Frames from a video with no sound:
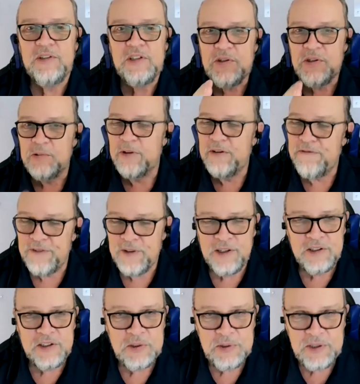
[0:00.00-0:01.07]
You can
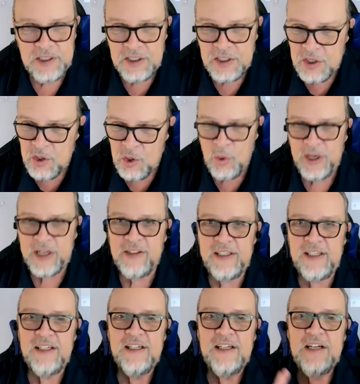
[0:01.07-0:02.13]
refer to it
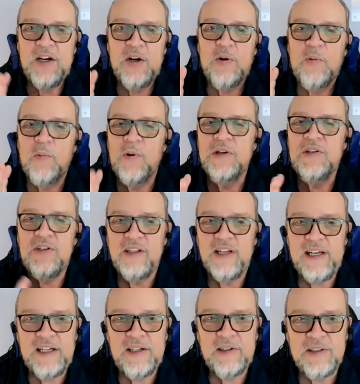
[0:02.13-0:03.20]
quickly once you
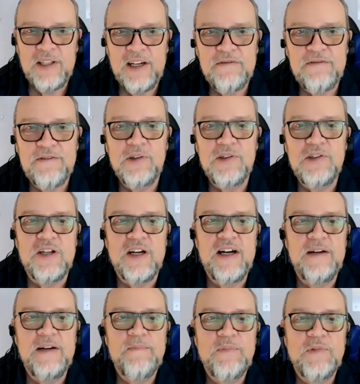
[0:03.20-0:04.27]
lay it out that first time.
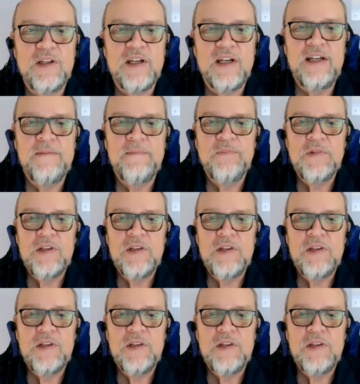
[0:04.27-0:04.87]
Okay.